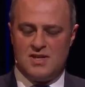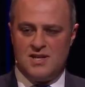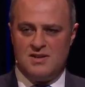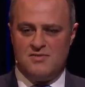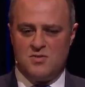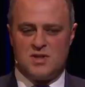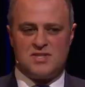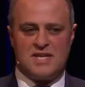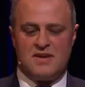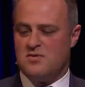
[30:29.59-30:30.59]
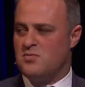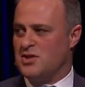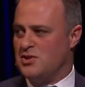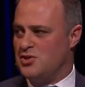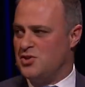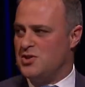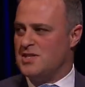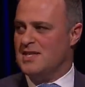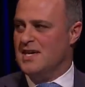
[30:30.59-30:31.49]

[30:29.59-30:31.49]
and if you want to take everybody on a journey,